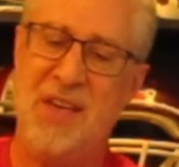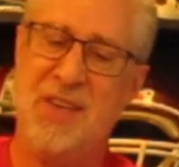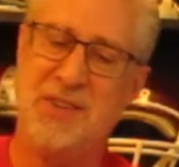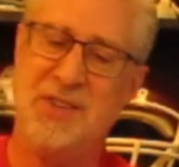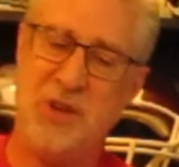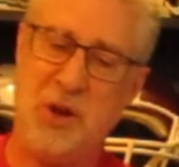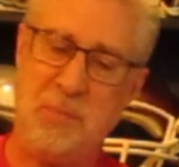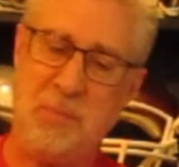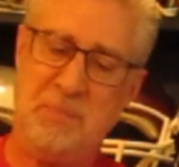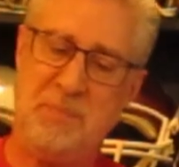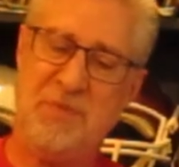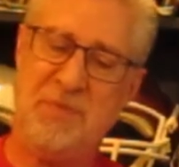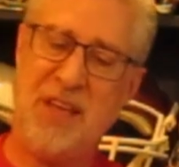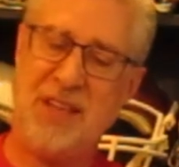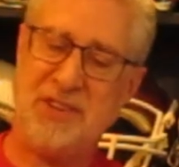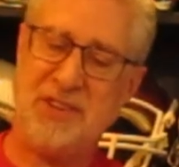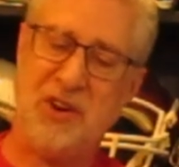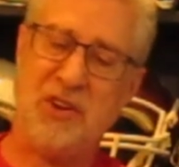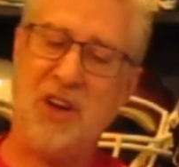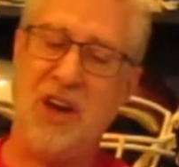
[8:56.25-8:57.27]
So
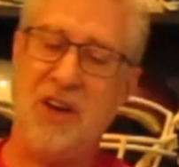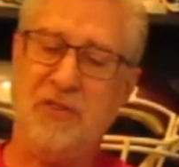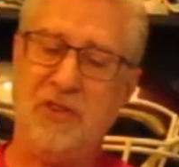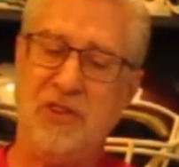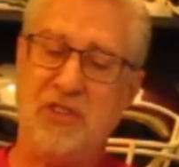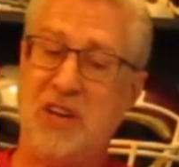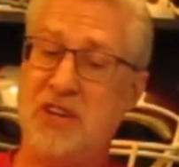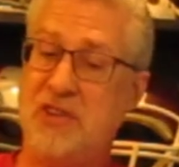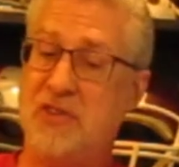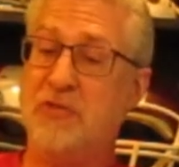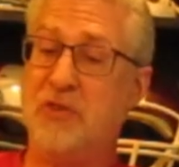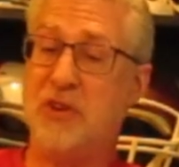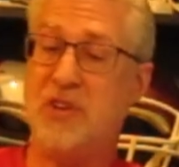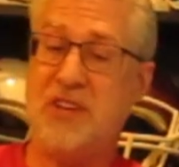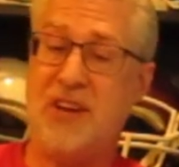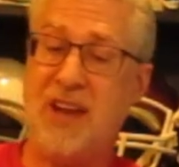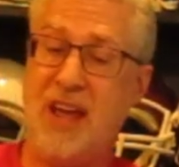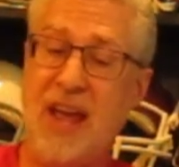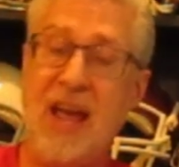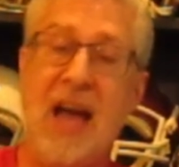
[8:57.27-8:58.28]
that's our conversation for
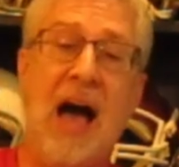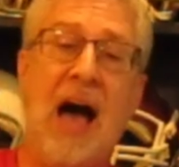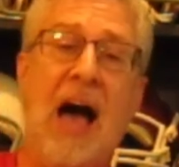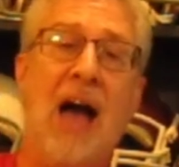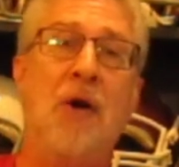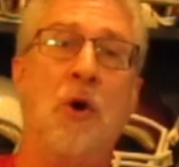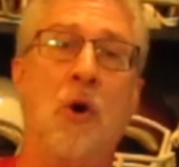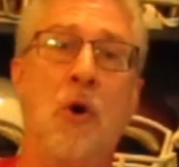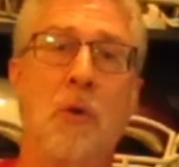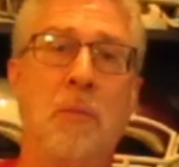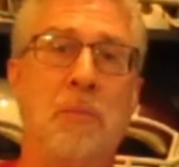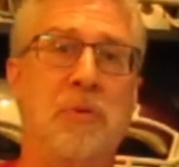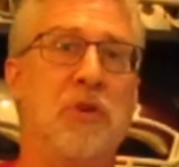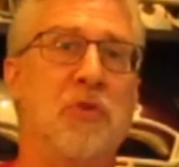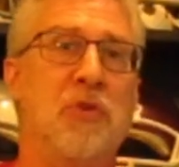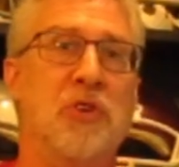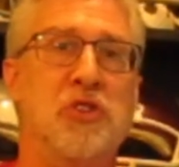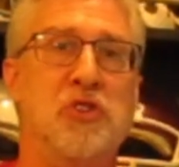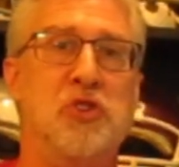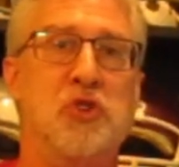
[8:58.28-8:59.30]
today. I hope
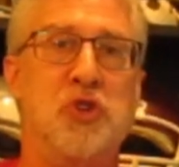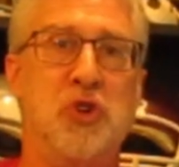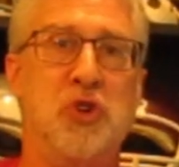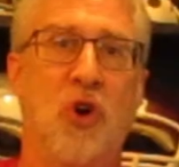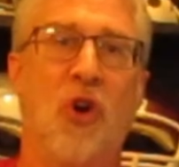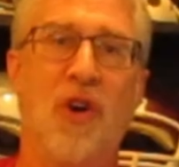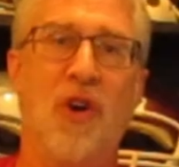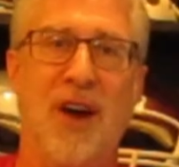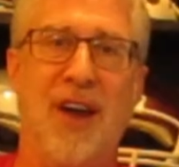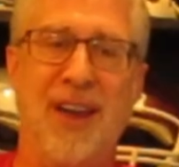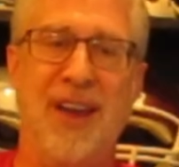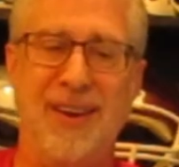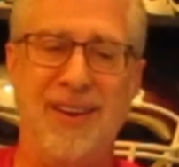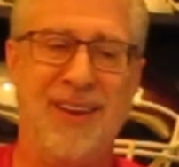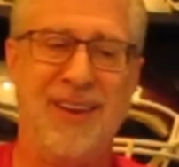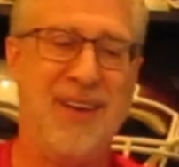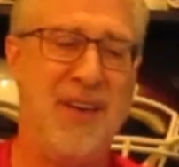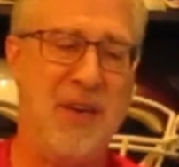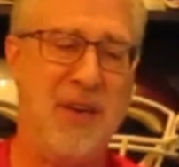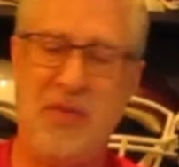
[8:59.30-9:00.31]
you enjoyed
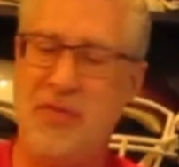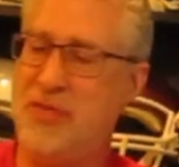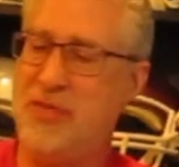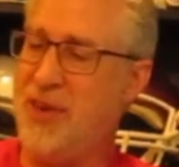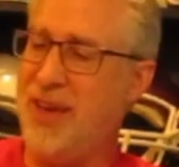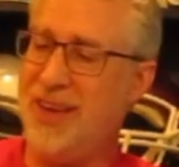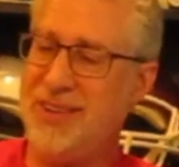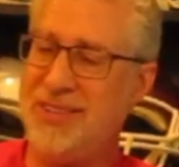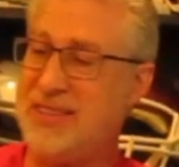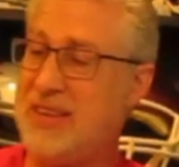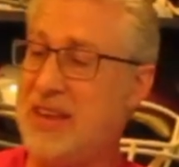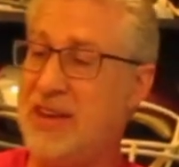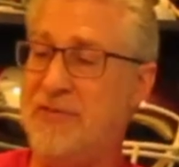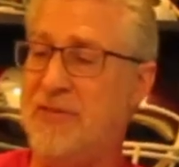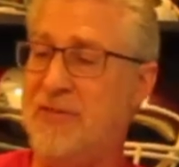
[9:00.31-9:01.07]
this. If